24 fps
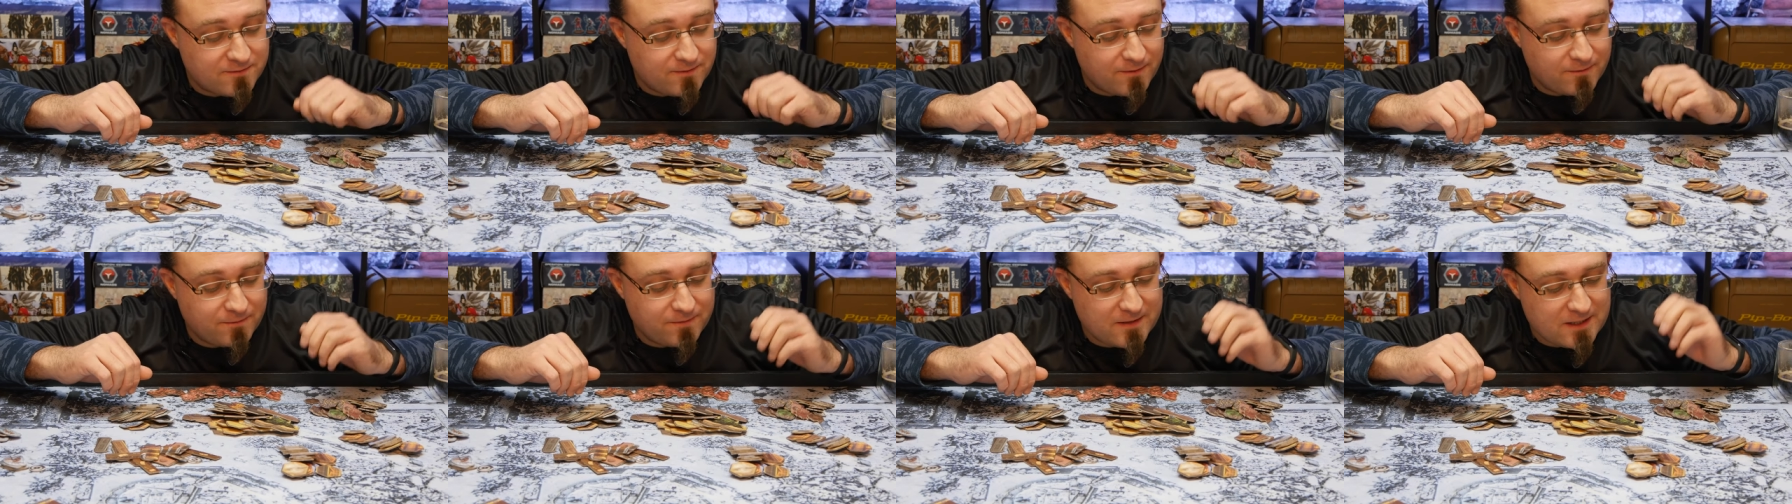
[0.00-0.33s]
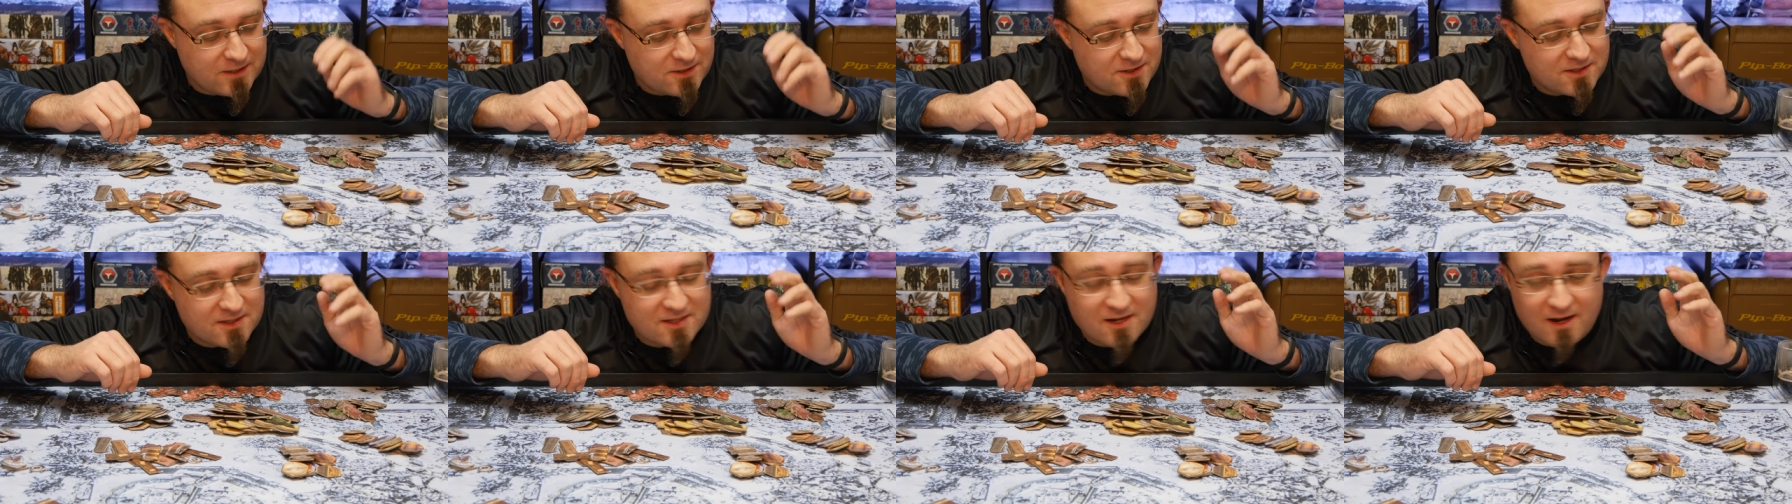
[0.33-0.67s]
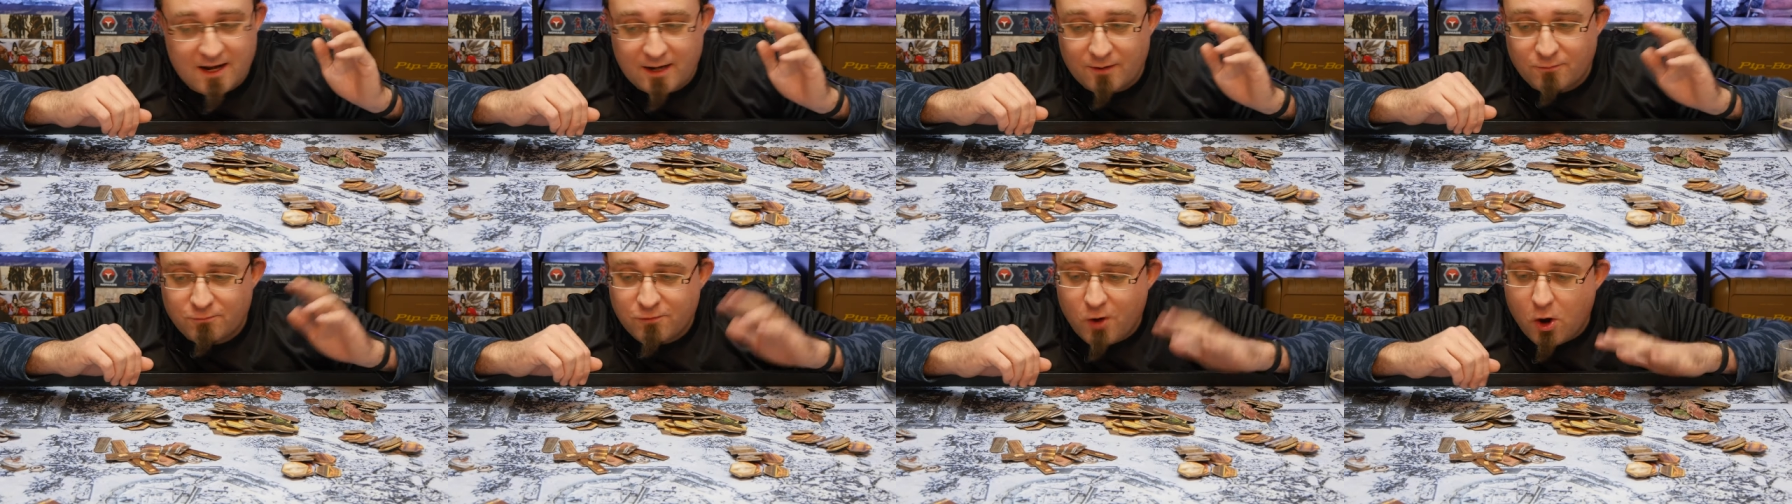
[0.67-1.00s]
for features
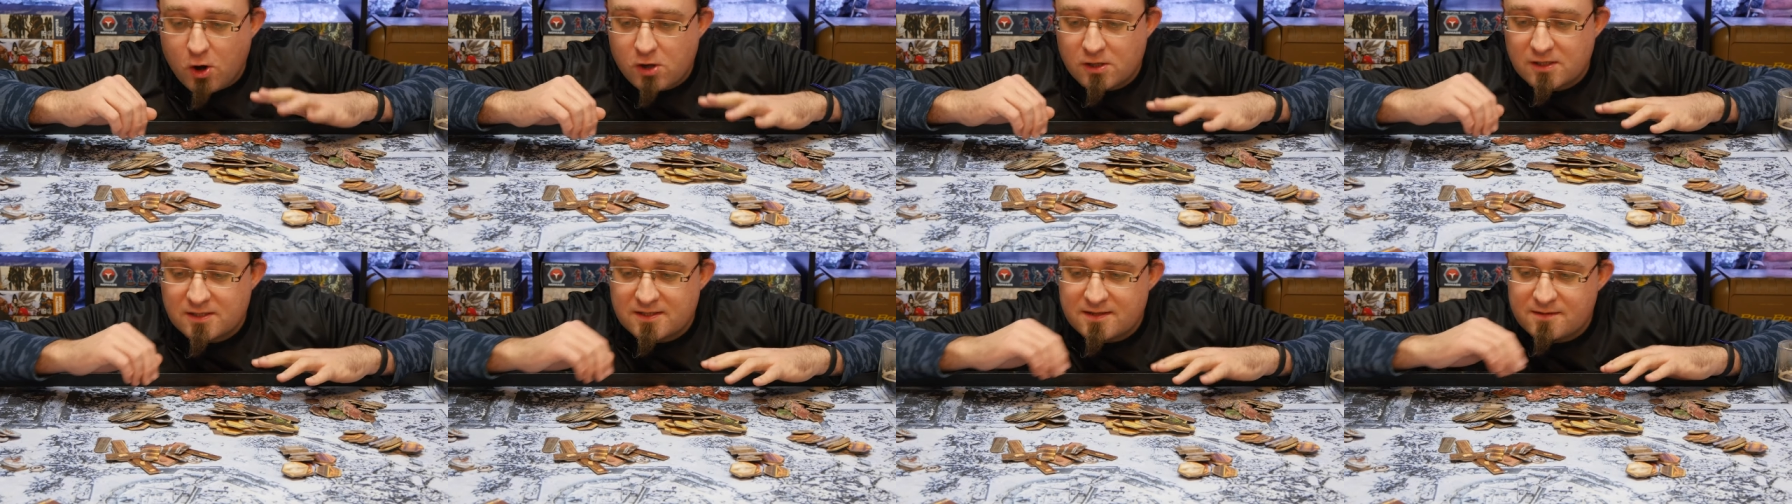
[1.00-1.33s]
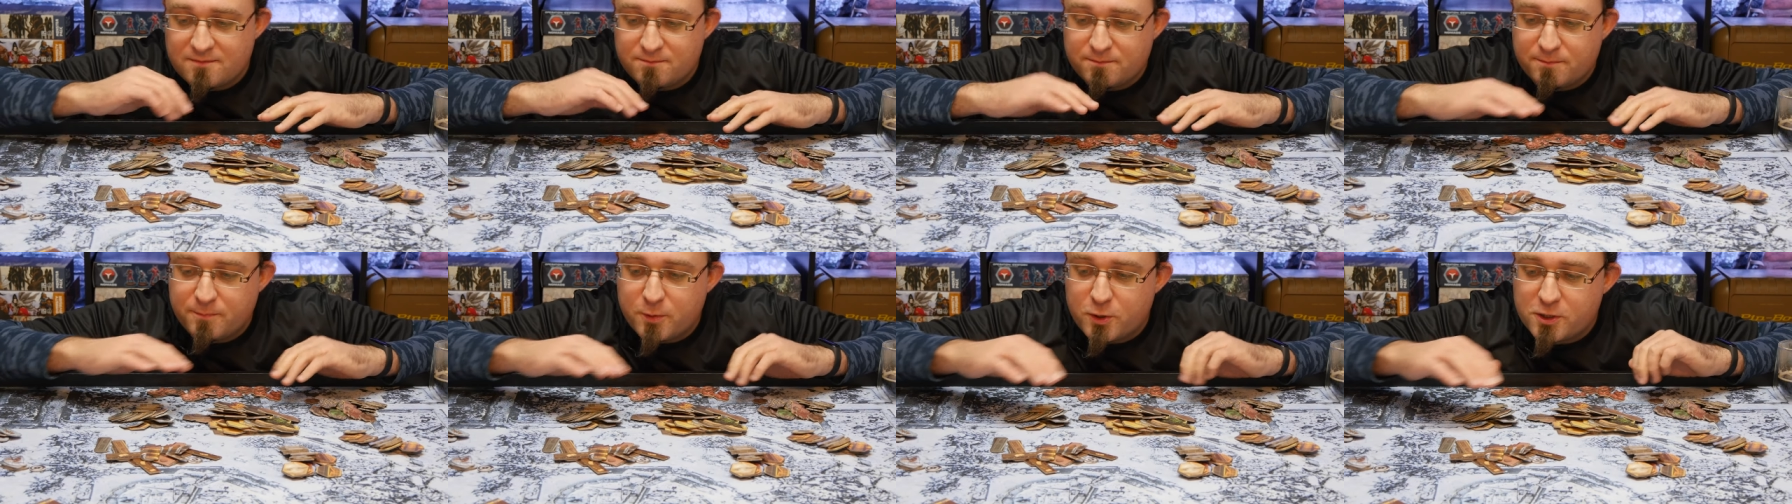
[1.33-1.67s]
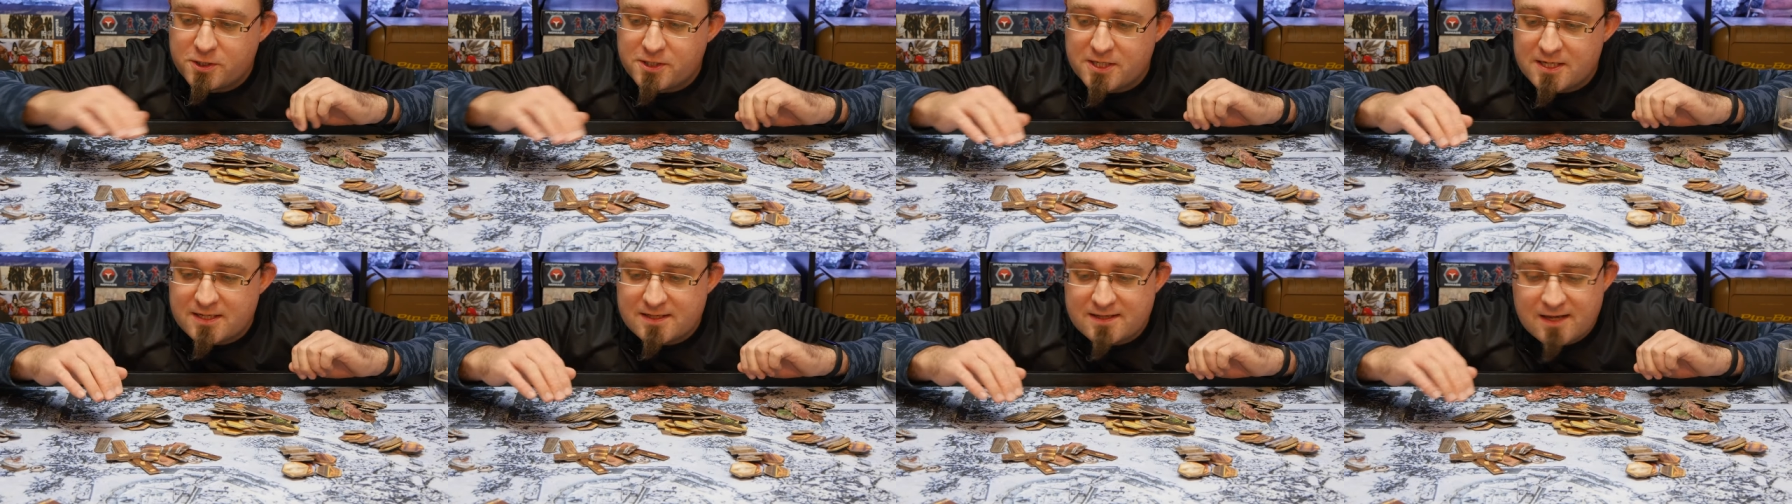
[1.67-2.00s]
like rocks and
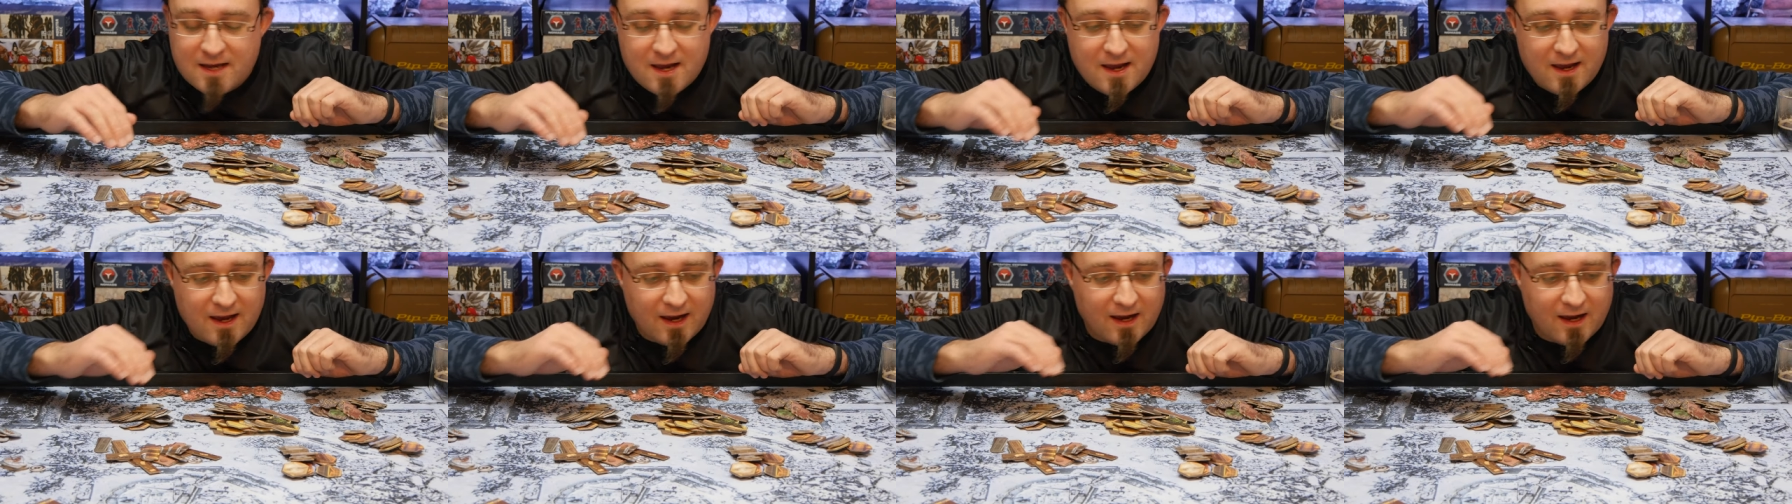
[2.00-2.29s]
bushes